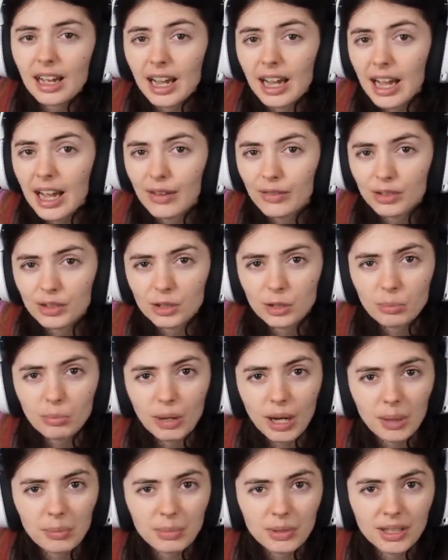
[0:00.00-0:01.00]
I have a new
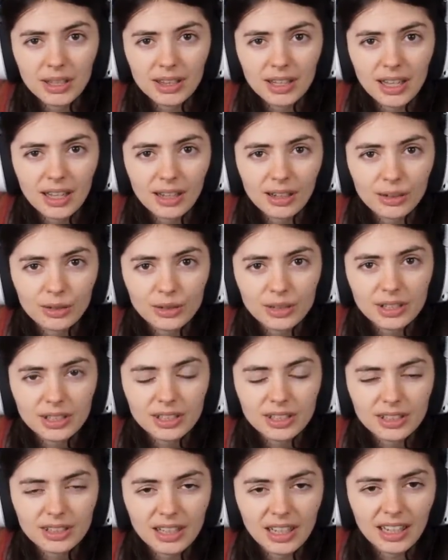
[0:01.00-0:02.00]
puppy in the
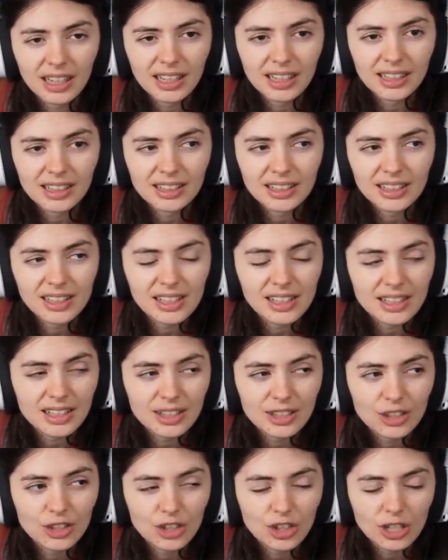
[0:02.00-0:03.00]
house and he
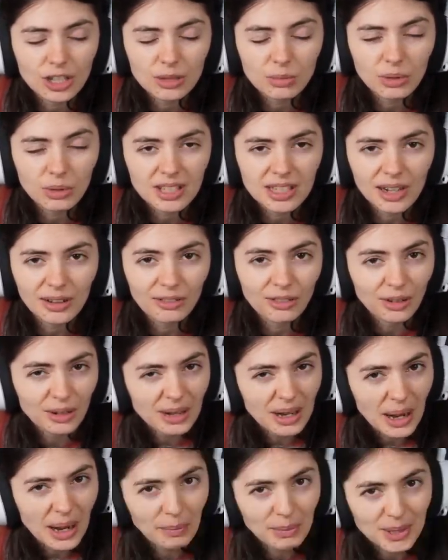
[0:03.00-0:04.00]
just went down for
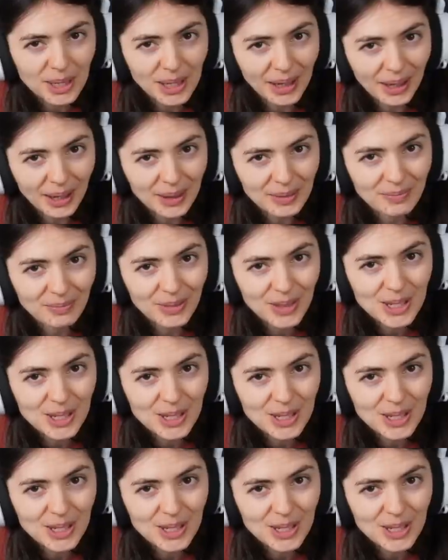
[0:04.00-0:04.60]
nap time,